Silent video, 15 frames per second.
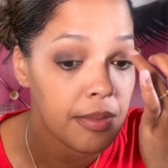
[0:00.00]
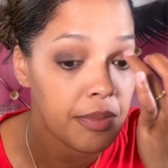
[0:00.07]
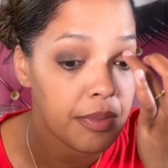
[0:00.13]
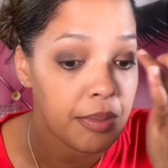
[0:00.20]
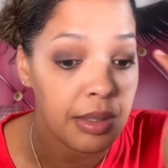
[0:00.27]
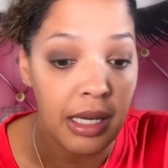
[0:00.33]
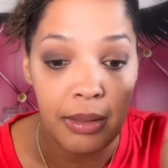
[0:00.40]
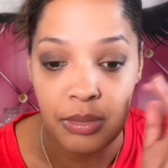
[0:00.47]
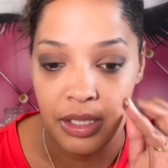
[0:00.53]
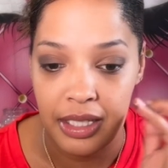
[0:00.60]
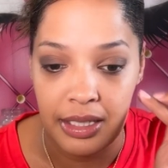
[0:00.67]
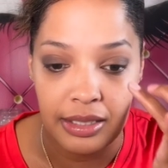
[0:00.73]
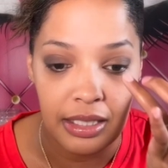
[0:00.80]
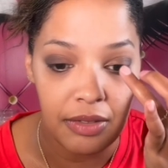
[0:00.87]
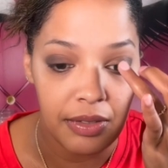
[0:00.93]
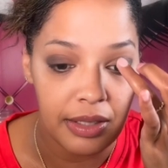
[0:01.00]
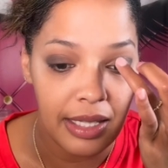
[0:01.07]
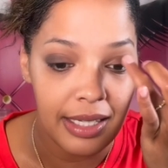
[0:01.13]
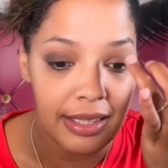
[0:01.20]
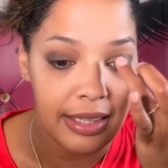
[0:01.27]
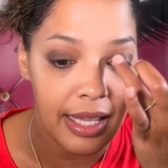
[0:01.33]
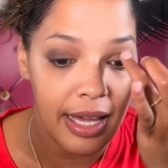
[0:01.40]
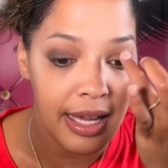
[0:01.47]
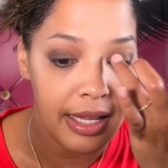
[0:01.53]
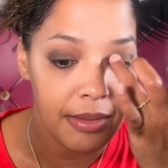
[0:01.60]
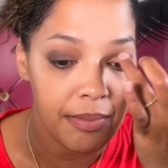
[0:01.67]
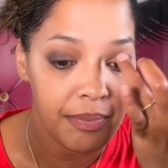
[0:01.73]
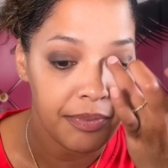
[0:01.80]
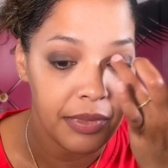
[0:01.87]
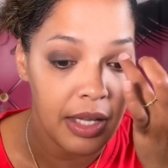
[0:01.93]
But I'm just gonna leave it like that.
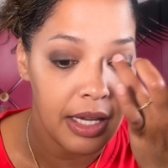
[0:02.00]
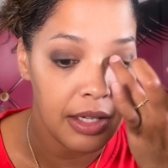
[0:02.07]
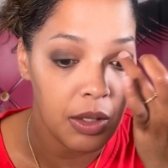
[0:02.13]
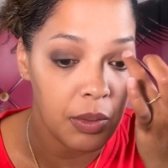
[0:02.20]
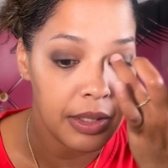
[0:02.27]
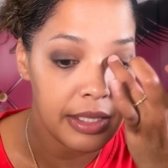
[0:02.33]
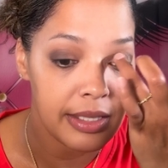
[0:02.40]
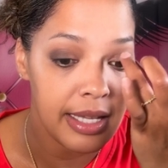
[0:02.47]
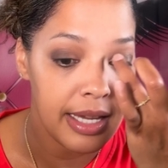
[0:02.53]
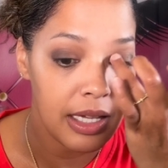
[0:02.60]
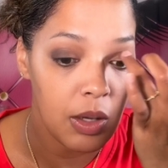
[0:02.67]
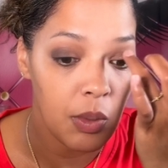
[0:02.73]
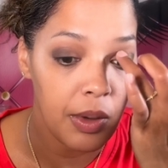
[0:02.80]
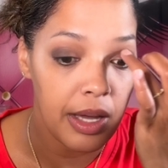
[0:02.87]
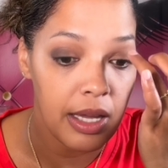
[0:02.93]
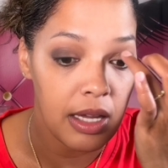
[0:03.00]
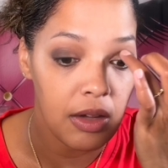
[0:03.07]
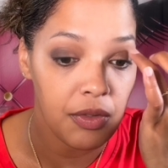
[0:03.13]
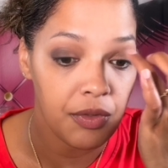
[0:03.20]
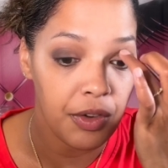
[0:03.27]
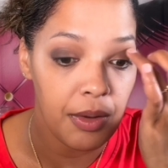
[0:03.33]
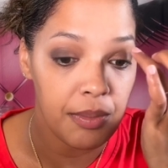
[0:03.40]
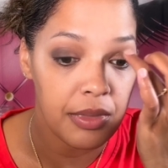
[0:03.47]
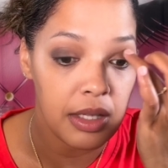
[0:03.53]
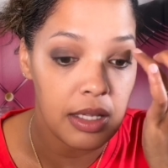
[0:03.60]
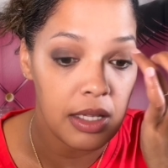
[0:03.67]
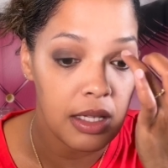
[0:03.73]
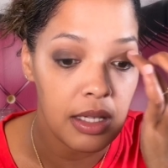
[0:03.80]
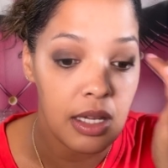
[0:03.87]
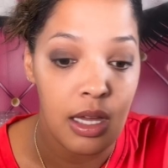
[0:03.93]
I don't wanna take away from
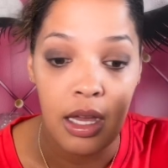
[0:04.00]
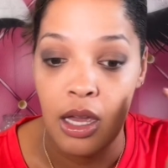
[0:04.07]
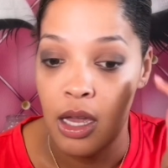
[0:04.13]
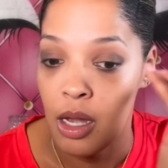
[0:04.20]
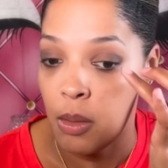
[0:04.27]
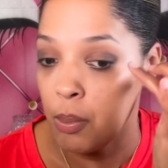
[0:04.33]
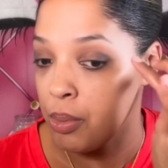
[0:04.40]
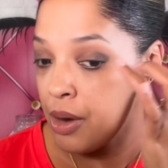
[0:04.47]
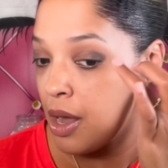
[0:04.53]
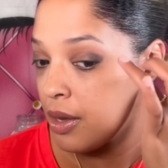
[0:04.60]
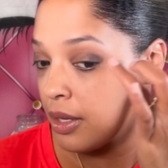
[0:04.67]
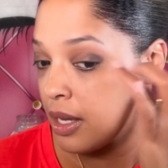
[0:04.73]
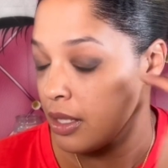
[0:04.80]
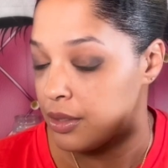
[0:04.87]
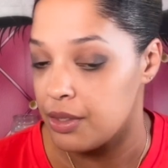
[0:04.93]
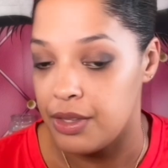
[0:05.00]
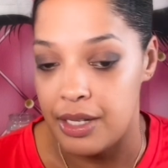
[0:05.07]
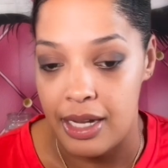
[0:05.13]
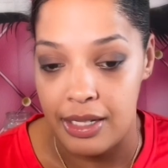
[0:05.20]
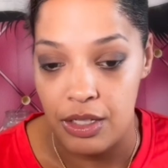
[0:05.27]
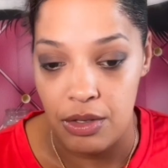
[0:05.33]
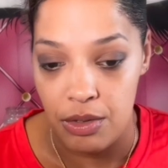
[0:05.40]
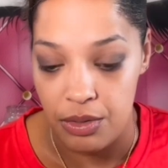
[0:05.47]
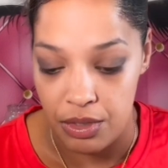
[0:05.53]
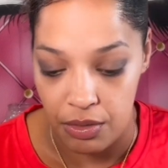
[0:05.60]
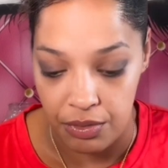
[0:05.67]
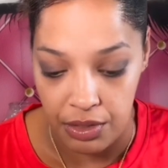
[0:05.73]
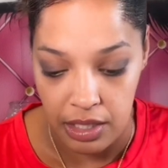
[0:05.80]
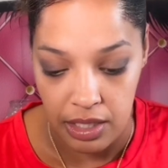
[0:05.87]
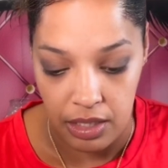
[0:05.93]
the brown color that I use over
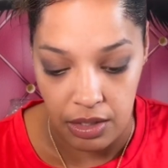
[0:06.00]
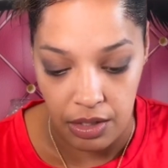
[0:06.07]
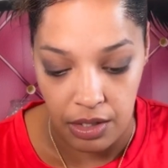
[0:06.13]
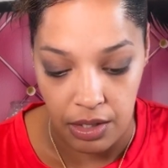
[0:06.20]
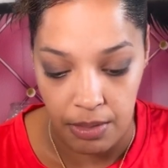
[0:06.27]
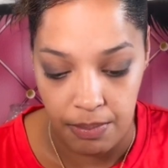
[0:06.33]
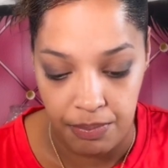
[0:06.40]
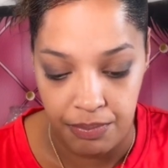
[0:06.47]
here.